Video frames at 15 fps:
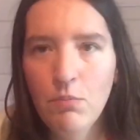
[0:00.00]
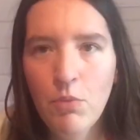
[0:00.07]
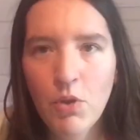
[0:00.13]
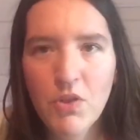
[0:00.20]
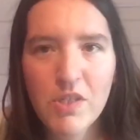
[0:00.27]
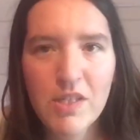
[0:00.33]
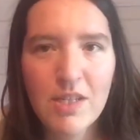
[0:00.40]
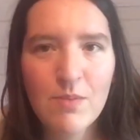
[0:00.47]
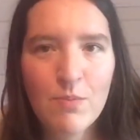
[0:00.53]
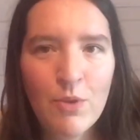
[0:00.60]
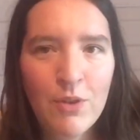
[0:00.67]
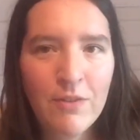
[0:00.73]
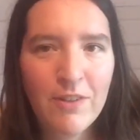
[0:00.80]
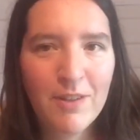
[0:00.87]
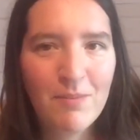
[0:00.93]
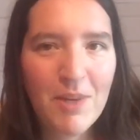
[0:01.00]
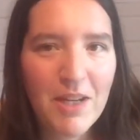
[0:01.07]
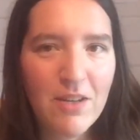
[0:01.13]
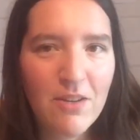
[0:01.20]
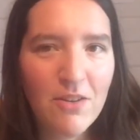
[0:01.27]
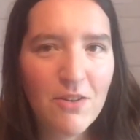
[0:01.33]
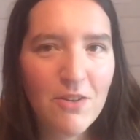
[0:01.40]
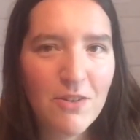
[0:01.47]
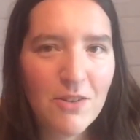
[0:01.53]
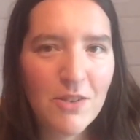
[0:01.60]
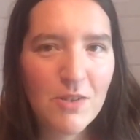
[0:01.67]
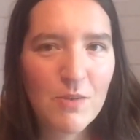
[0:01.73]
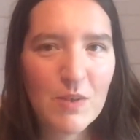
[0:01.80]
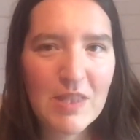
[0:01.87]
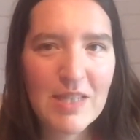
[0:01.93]
Once he's moving my
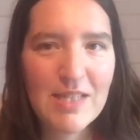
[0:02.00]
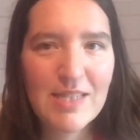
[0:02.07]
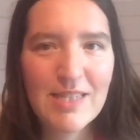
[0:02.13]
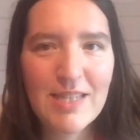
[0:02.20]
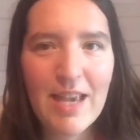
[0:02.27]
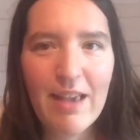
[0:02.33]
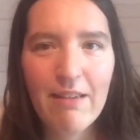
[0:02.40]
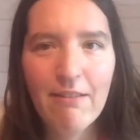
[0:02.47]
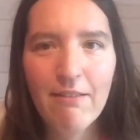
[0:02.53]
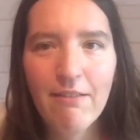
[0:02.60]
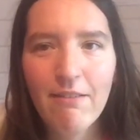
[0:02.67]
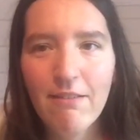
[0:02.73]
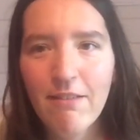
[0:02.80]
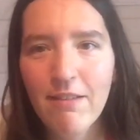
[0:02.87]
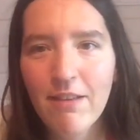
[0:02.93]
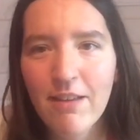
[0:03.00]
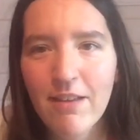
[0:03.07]
notes with his tail.